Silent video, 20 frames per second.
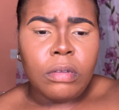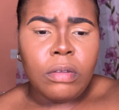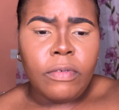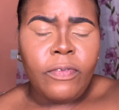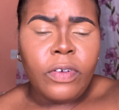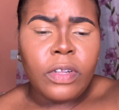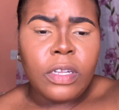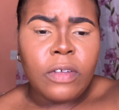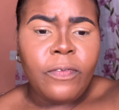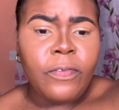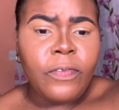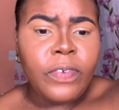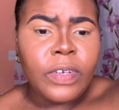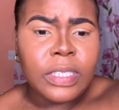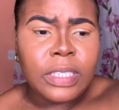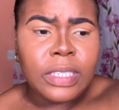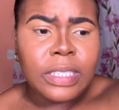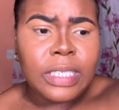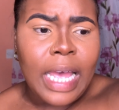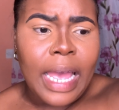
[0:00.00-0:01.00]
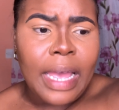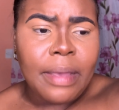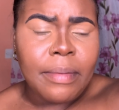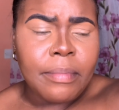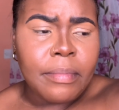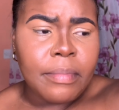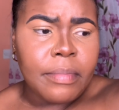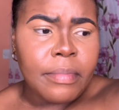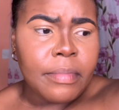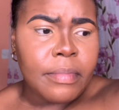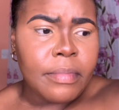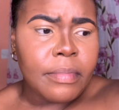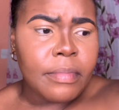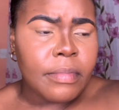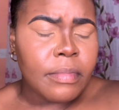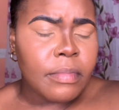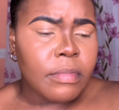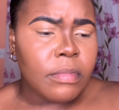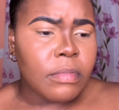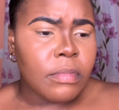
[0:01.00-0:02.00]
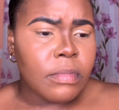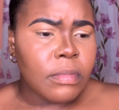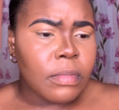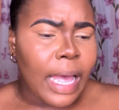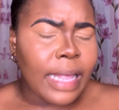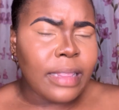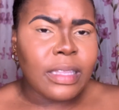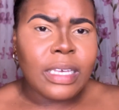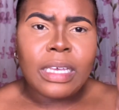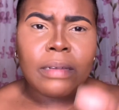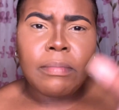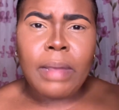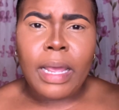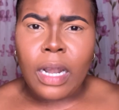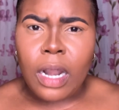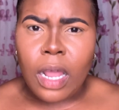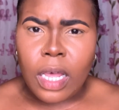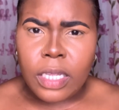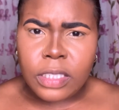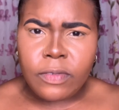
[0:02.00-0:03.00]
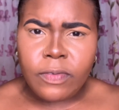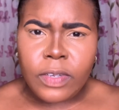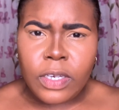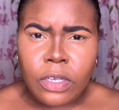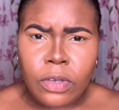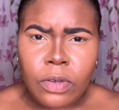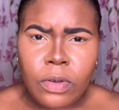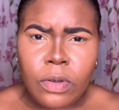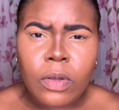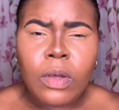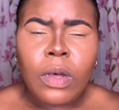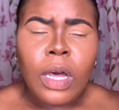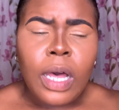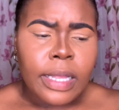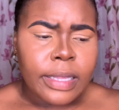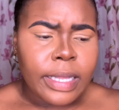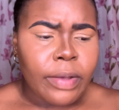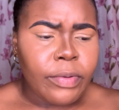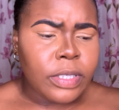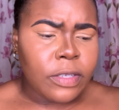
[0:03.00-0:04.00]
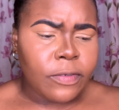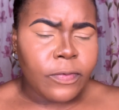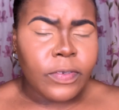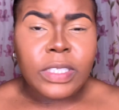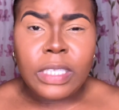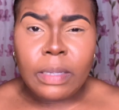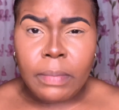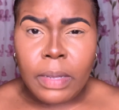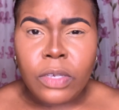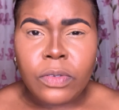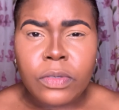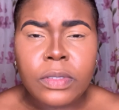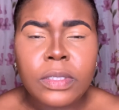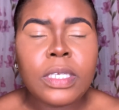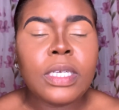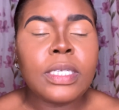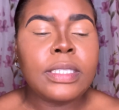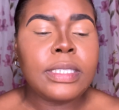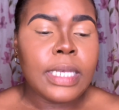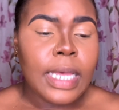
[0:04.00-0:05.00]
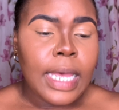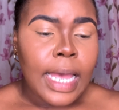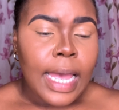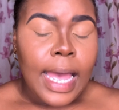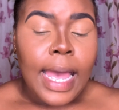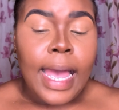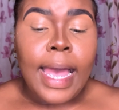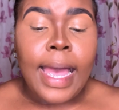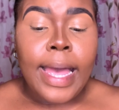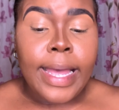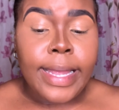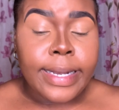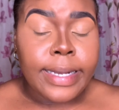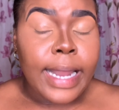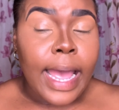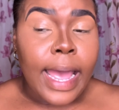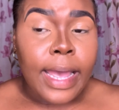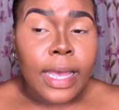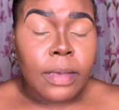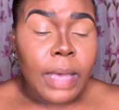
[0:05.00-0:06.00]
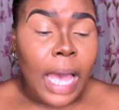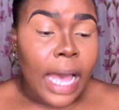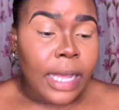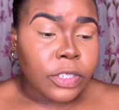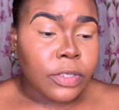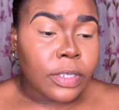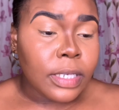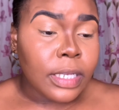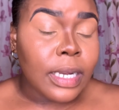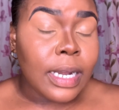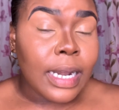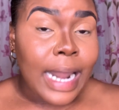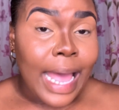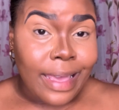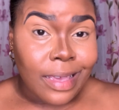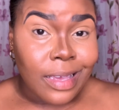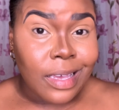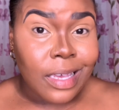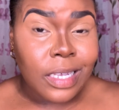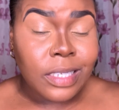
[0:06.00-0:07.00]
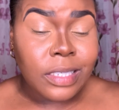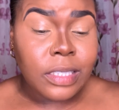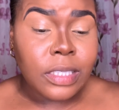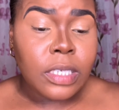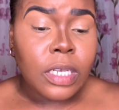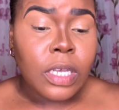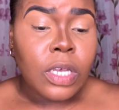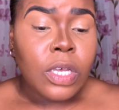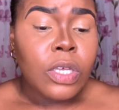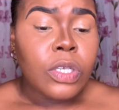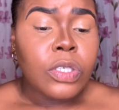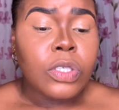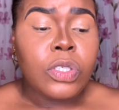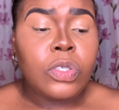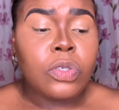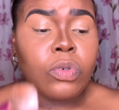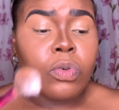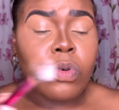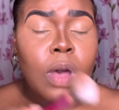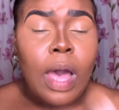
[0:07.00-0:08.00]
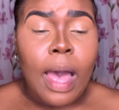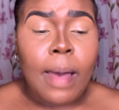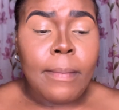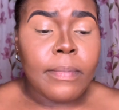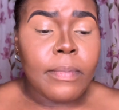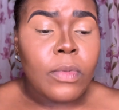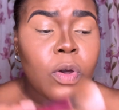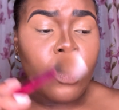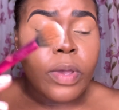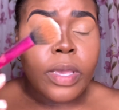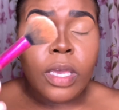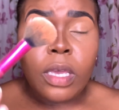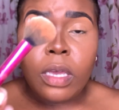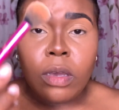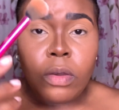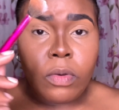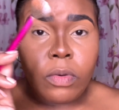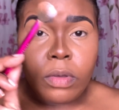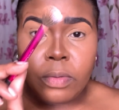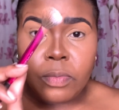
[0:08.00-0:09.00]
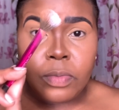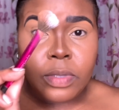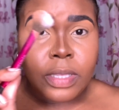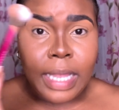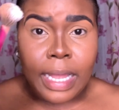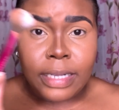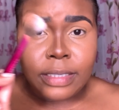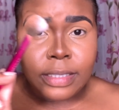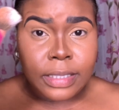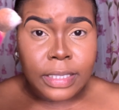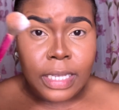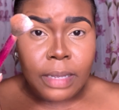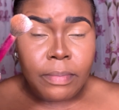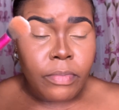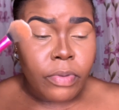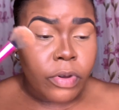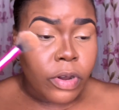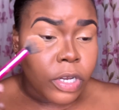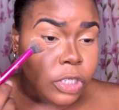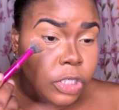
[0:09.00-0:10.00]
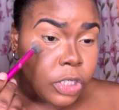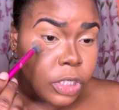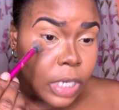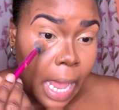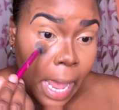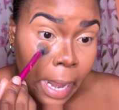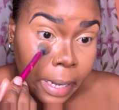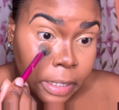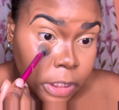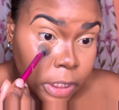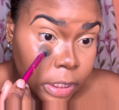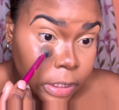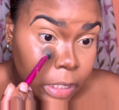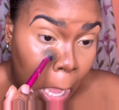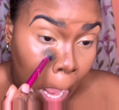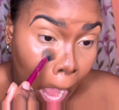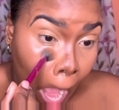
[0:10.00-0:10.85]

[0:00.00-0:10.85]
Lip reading: for the first time. I think in my last video, that was the first time I used it, and I actually like it. So I'm going with that same brush and just